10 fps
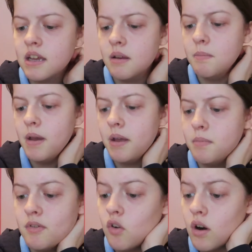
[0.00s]
in
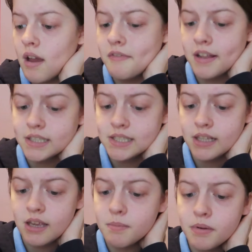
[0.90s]
bed before I fell
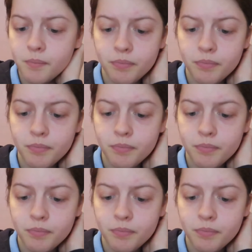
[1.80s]
asleep.